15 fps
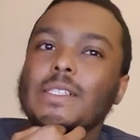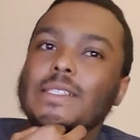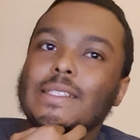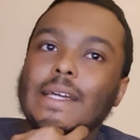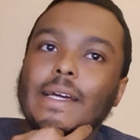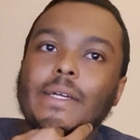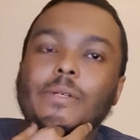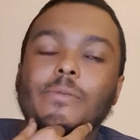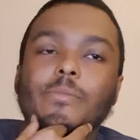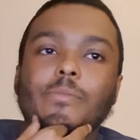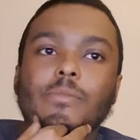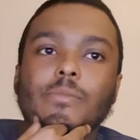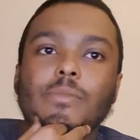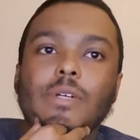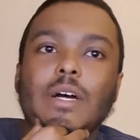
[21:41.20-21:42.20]
damn,
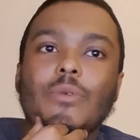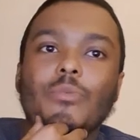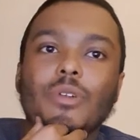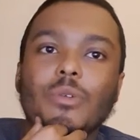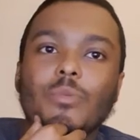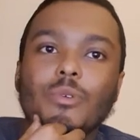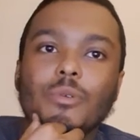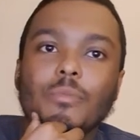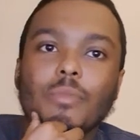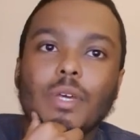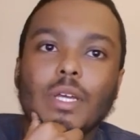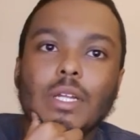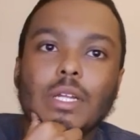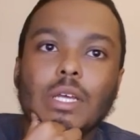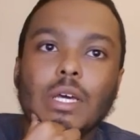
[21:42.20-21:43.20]
I really want to
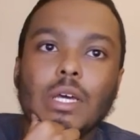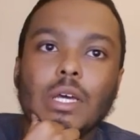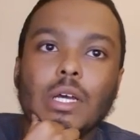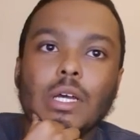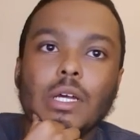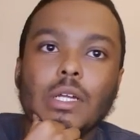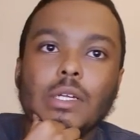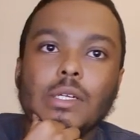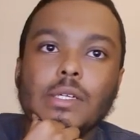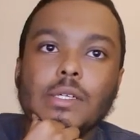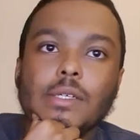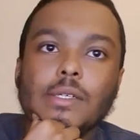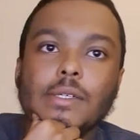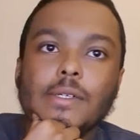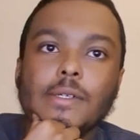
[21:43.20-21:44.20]
make that
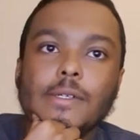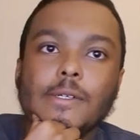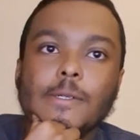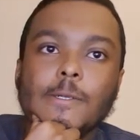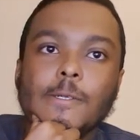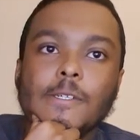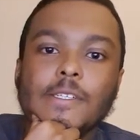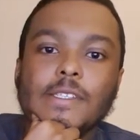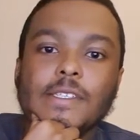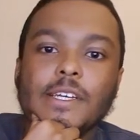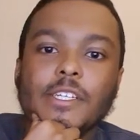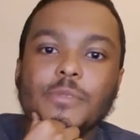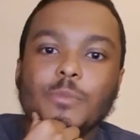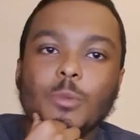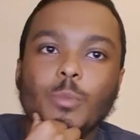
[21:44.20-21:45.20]

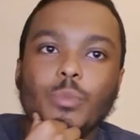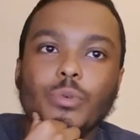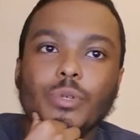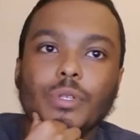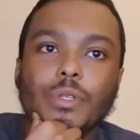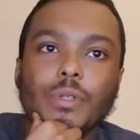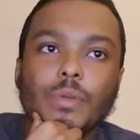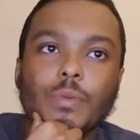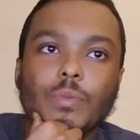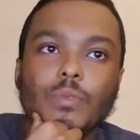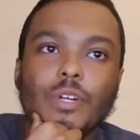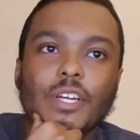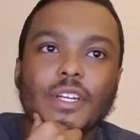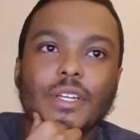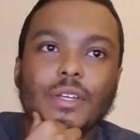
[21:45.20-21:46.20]
attachment point
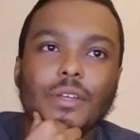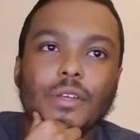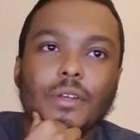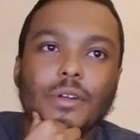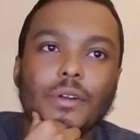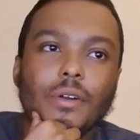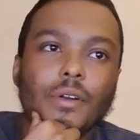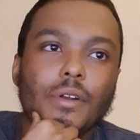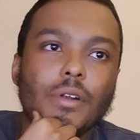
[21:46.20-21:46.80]
right here.